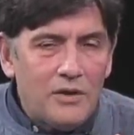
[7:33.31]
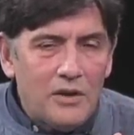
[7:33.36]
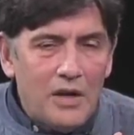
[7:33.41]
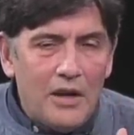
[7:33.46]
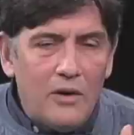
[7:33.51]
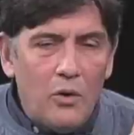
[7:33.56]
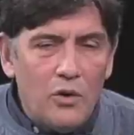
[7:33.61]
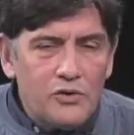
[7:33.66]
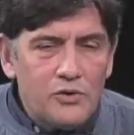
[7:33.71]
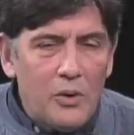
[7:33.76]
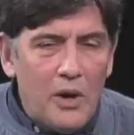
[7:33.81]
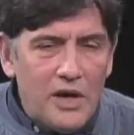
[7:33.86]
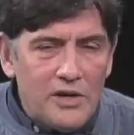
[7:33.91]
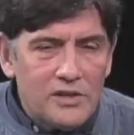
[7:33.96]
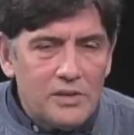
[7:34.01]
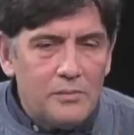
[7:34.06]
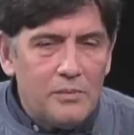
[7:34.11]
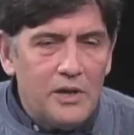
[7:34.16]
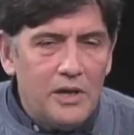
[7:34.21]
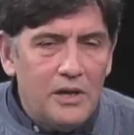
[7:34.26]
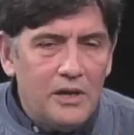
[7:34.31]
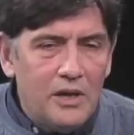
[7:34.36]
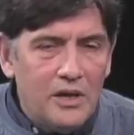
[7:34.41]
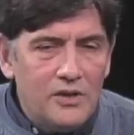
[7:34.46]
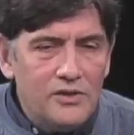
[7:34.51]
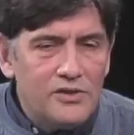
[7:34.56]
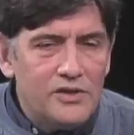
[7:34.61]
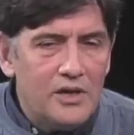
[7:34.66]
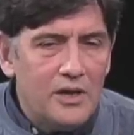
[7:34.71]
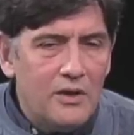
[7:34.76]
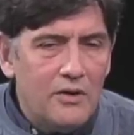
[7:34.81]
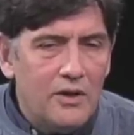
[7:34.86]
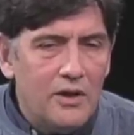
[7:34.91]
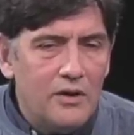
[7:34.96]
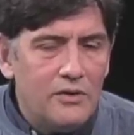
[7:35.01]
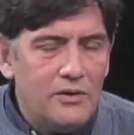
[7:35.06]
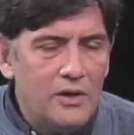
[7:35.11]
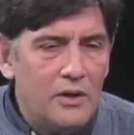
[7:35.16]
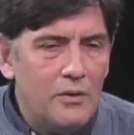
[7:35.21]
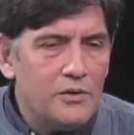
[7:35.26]
That also has to be considered here
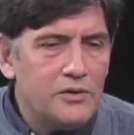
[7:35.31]
too.